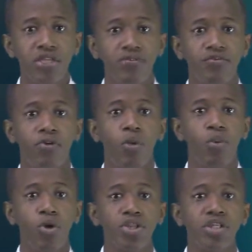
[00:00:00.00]
for
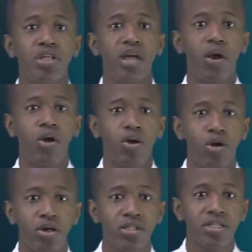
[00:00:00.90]
washing our
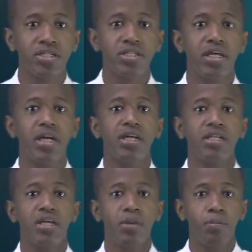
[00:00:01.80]
clothes and
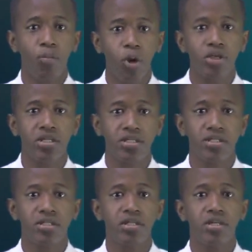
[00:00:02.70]
bodies.